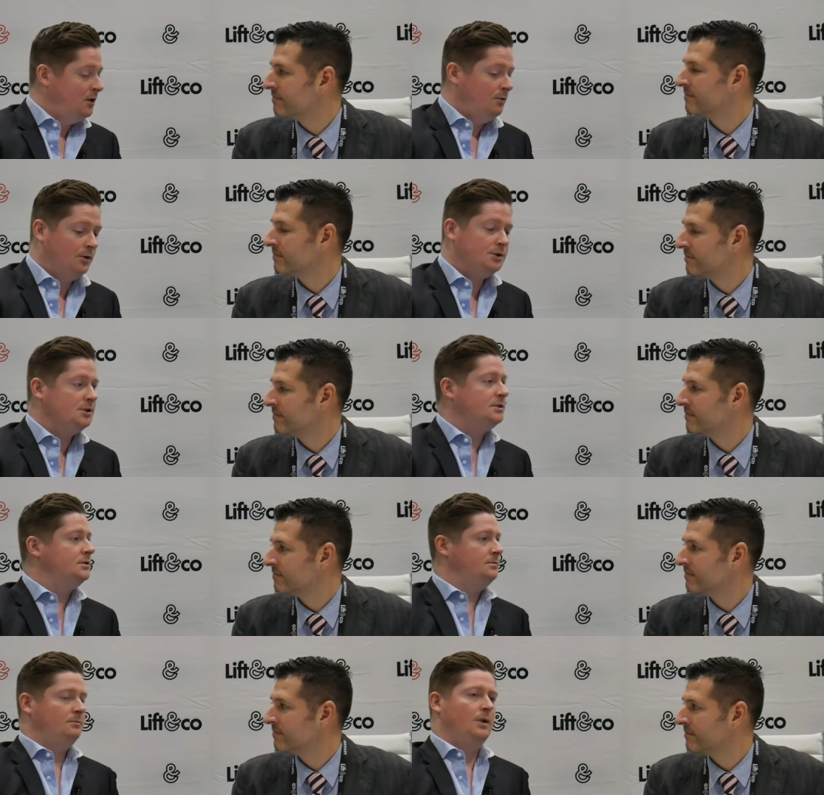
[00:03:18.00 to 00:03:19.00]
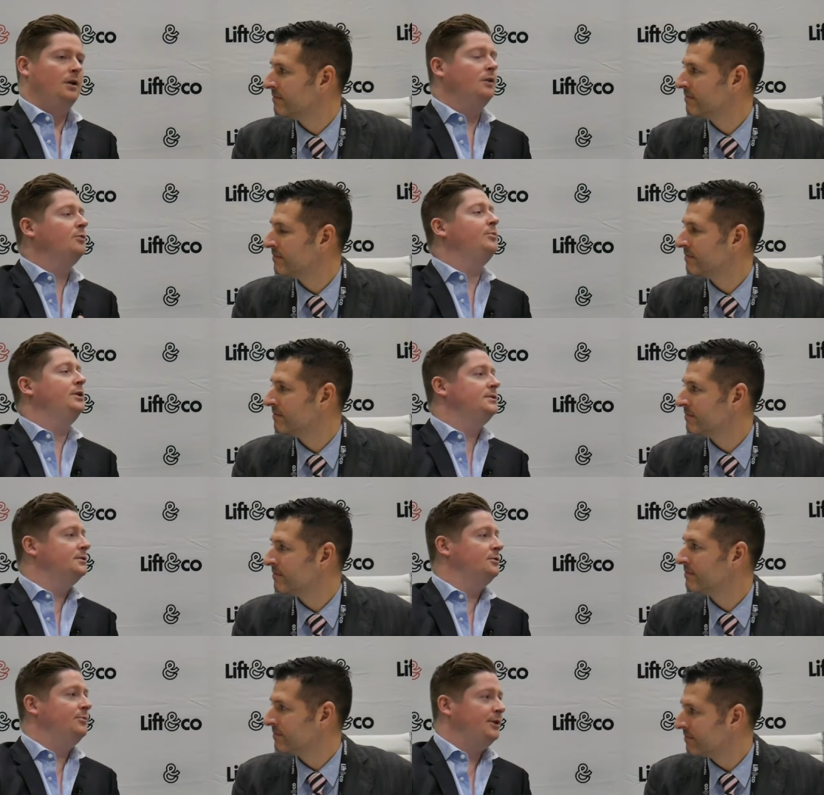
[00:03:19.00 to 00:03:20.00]
Speaker 1: we're just another
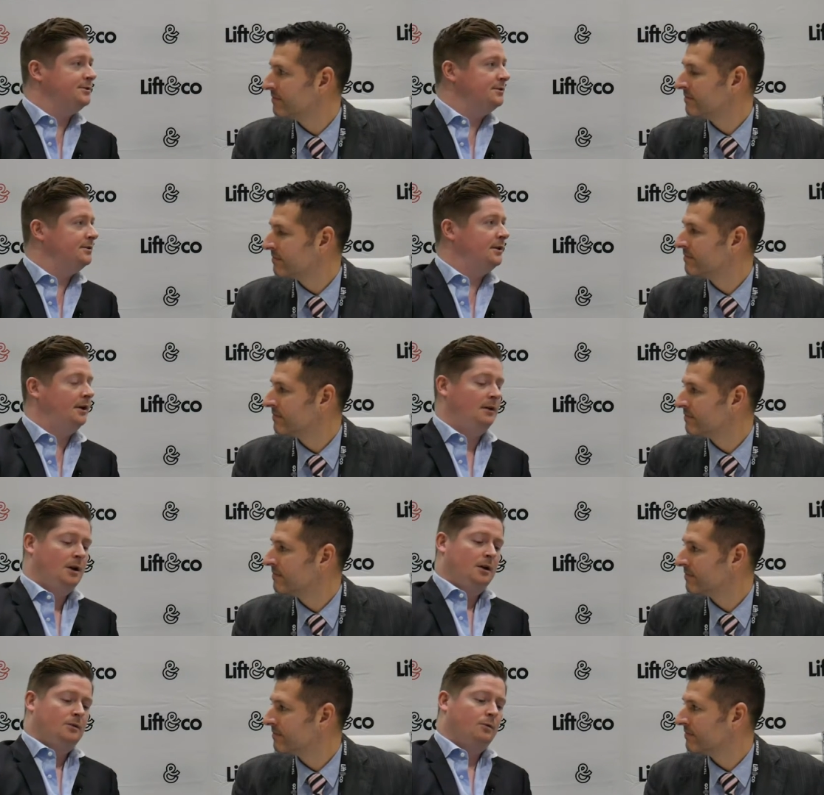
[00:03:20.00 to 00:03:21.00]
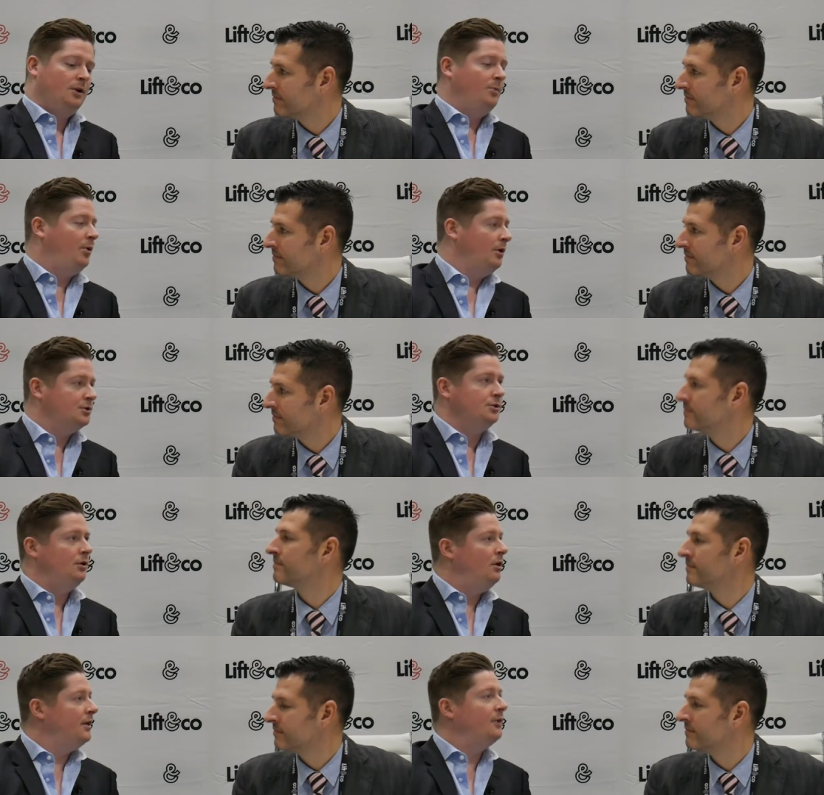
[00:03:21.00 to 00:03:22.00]
piece of the puzzle that we're going to partial
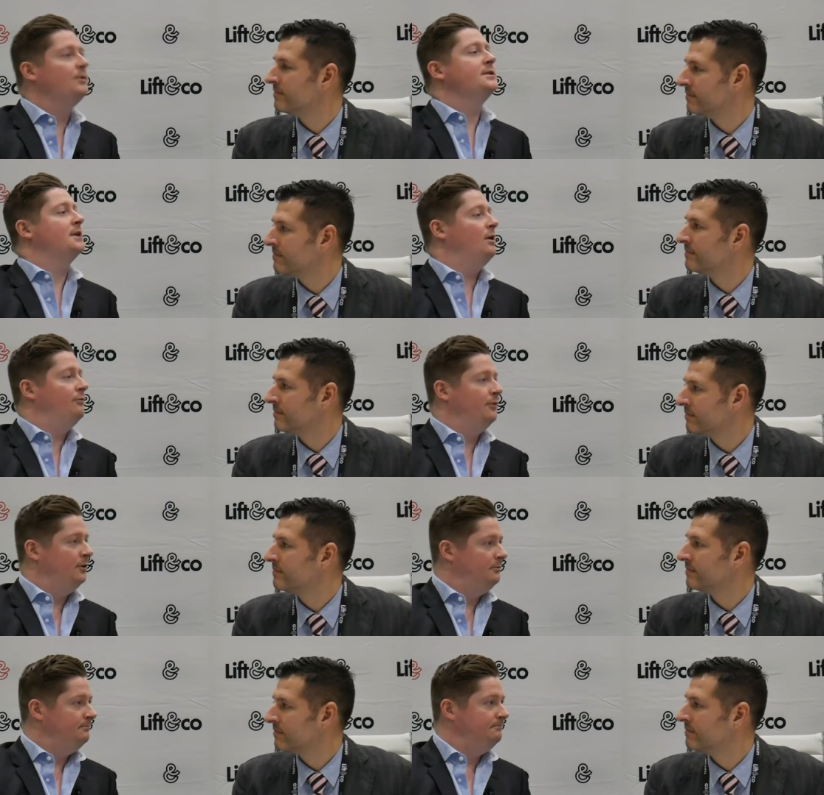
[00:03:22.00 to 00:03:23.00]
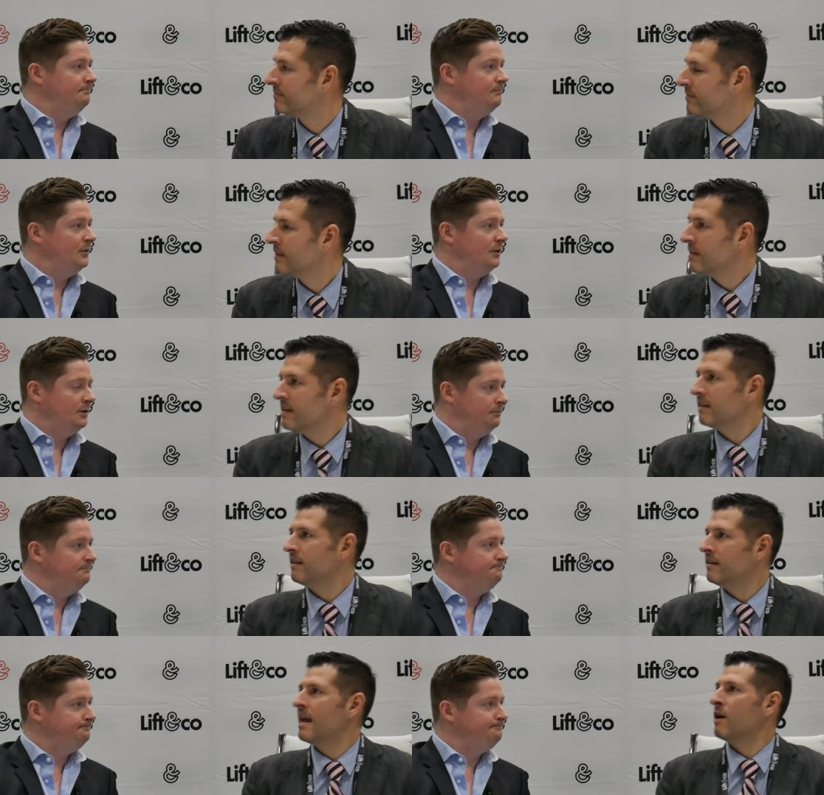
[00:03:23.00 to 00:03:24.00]
all that risk out for you.
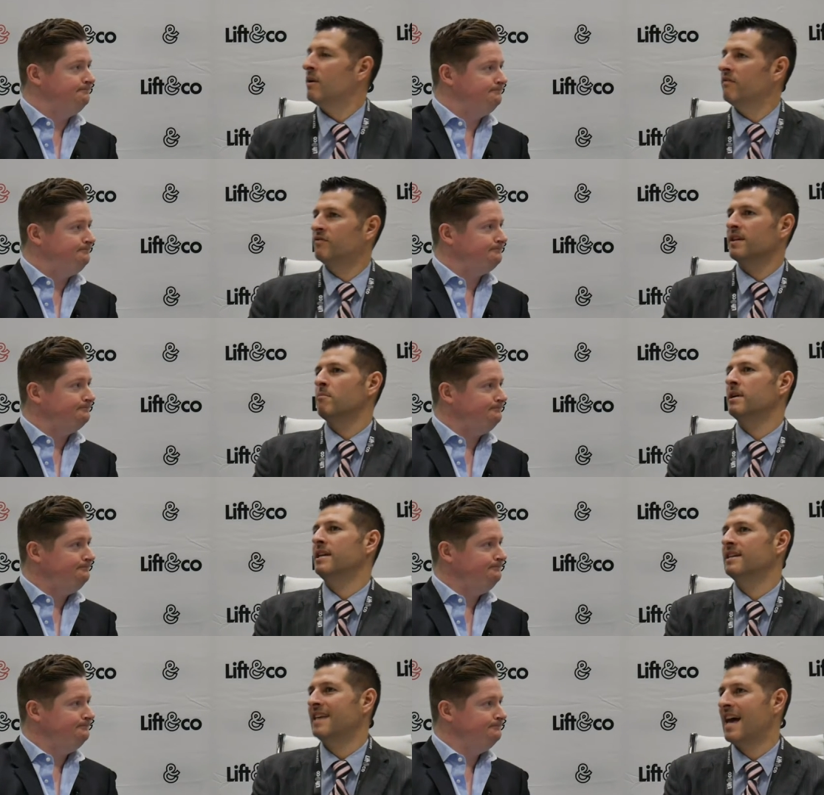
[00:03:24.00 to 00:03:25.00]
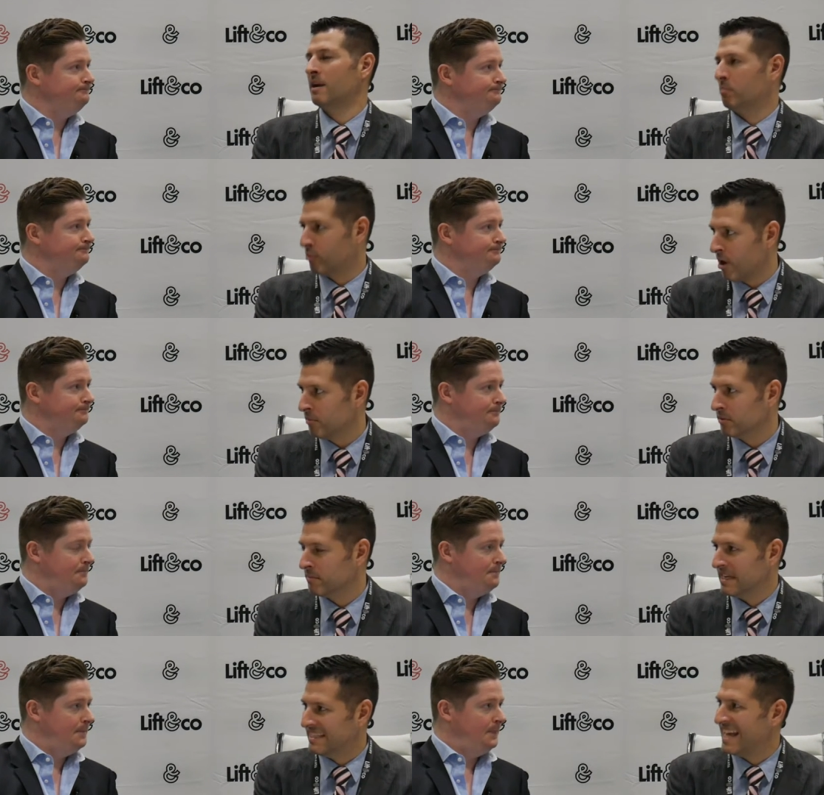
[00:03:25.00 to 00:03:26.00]
Yeah.
Speaker 2: Now, if somebody has had a problem,
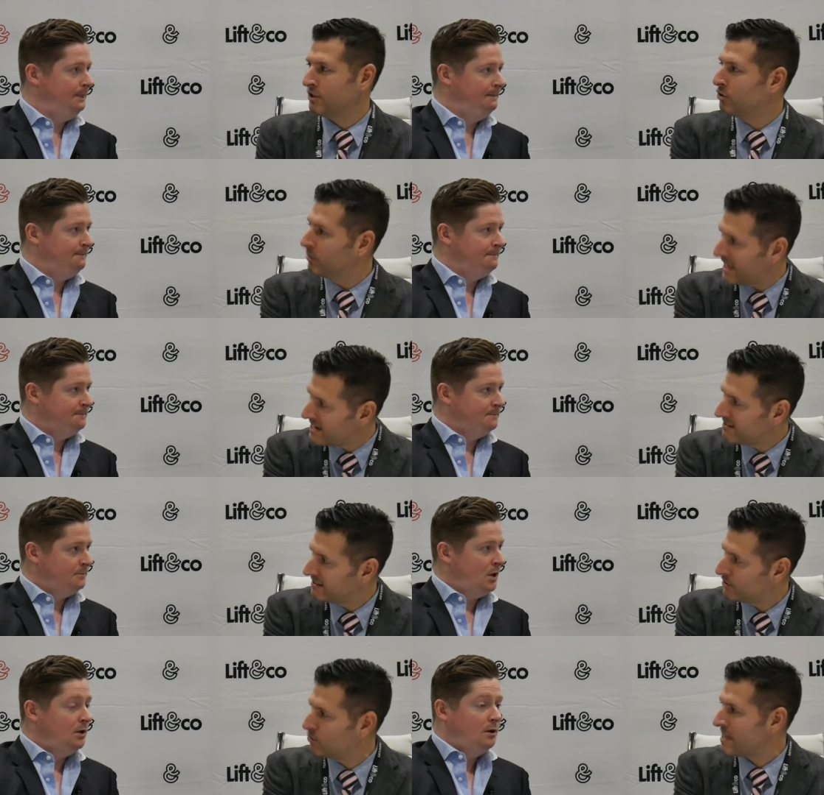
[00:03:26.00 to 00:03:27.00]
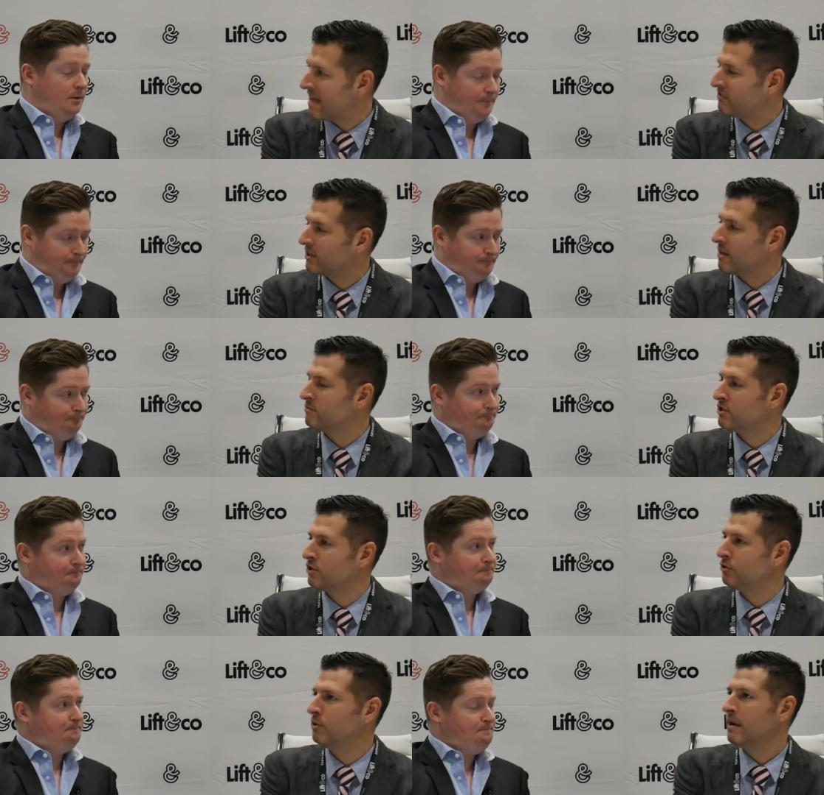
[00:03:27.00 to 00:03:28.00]
is that too late? Do they have to come to
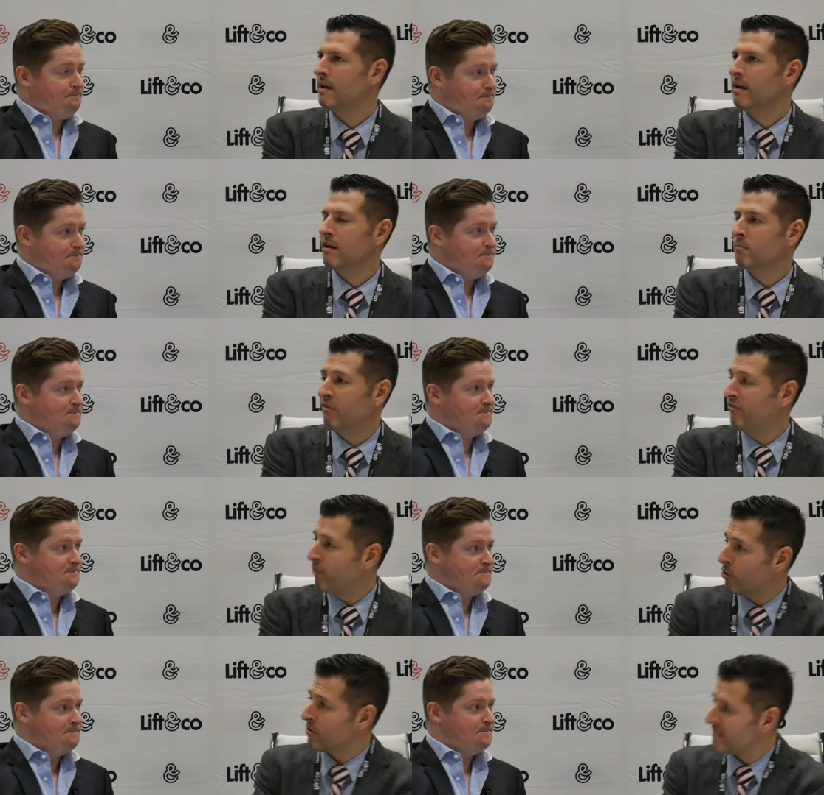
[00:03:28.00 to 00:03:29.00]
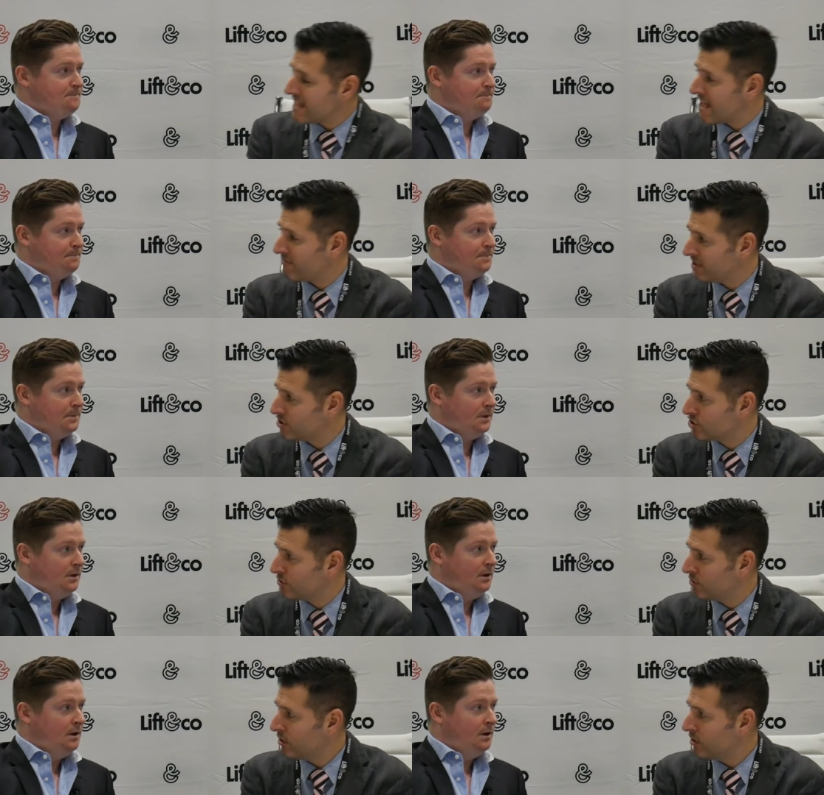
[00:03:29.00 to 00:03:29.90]
you before they have an issue?